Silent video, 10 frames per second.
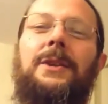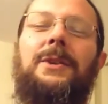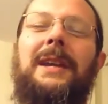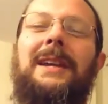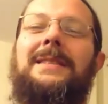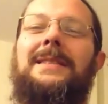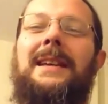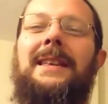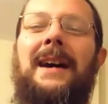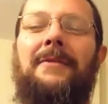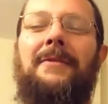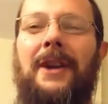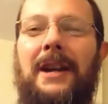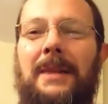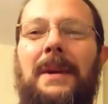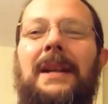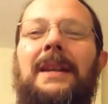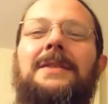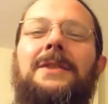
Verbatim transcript: You can't say that for anybody.